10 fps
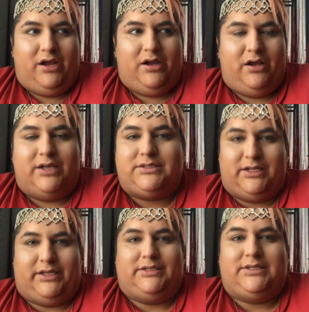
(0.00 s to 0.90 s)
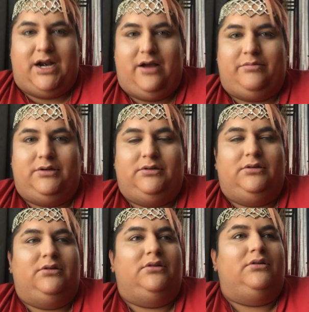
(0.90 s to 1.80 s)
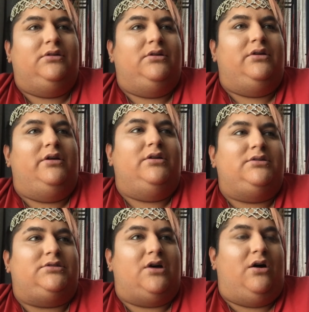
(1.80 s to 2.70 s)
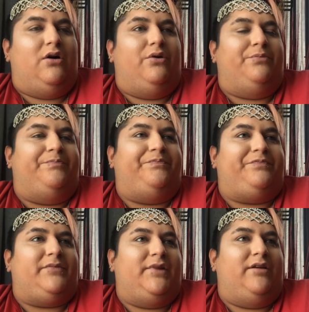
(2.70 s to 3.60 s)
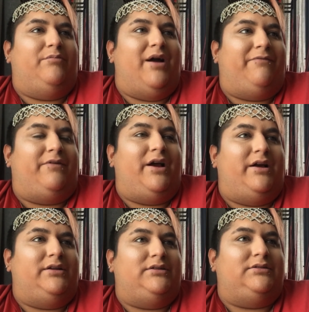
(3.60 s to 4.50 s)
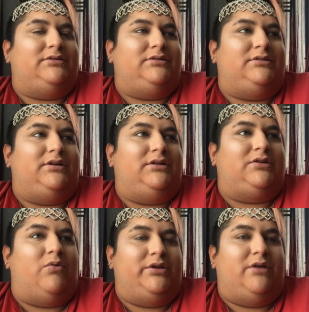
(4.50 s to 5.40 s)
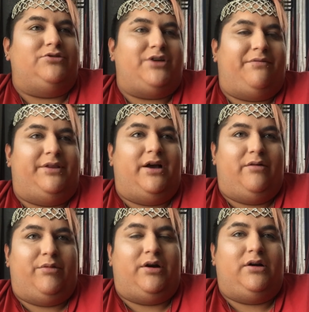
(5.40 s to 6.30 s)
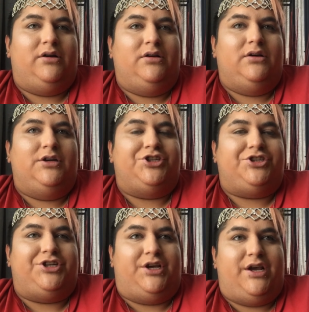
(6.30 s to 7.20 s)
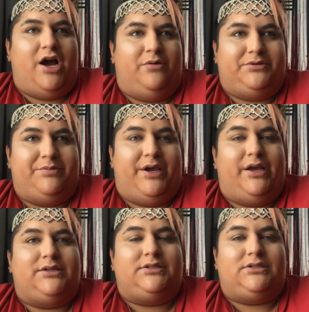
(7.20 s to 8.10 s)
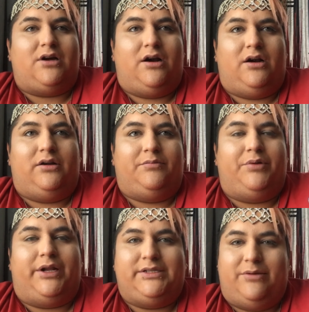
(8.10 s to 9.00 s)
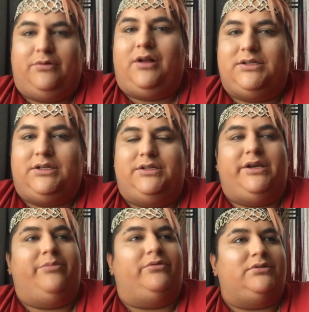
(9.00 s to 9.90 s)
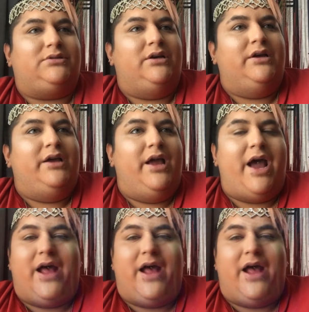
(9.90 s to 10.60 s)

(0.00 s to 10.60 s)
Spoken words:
is nothing set up? So my friend, the one that was driving the Hummer, she helps me start putting tablecloths on the tables and the